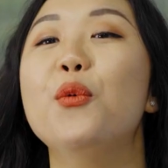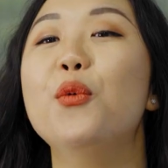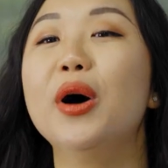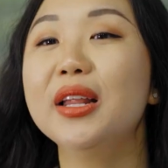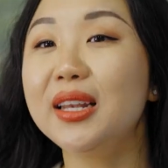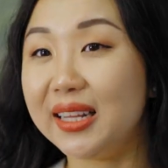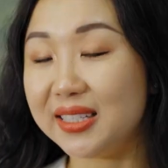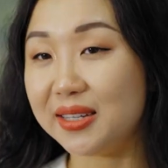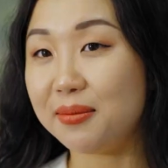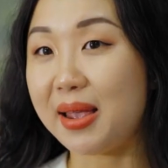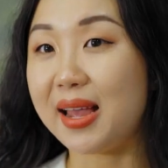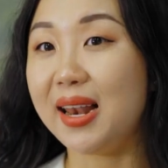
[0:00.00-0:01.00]
One
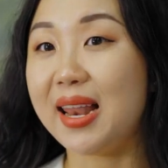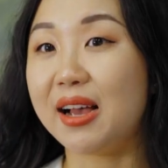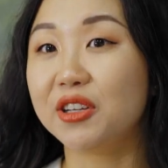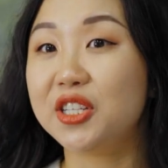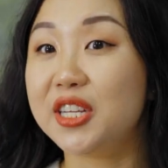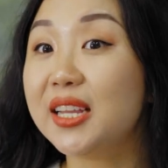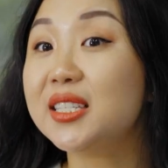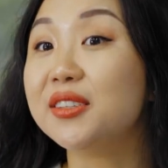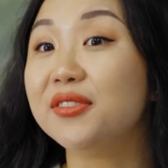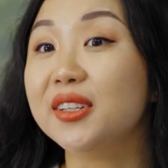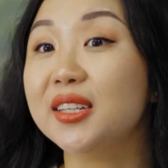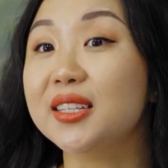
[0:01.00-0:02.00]
lender may allow shared
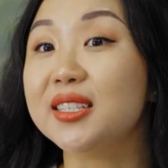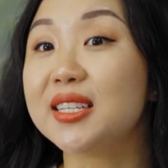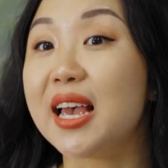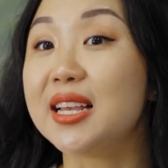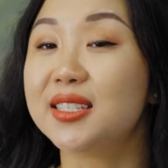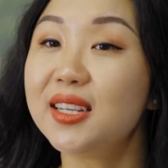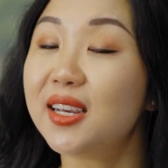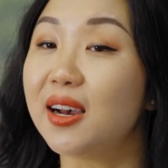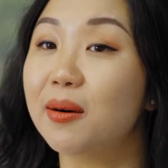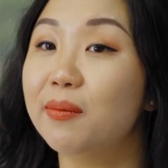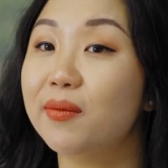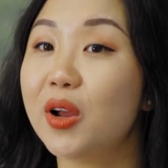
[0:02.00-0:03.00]
dividends as
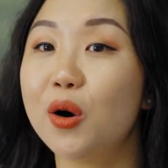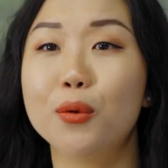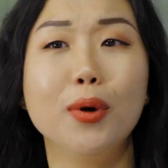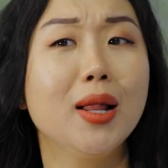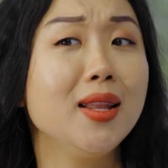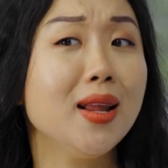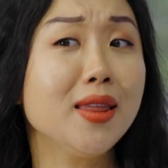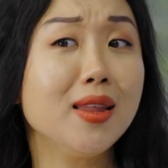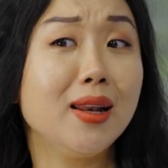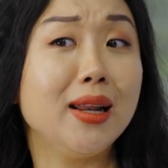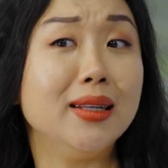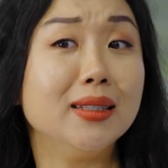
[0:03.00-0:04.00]
income, while
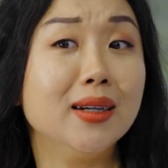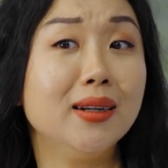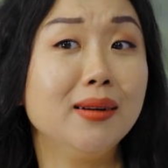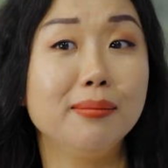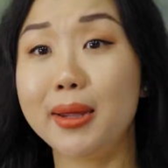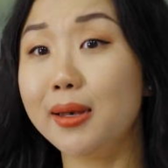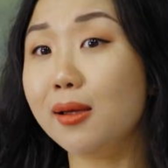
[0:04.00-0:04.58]
another lender may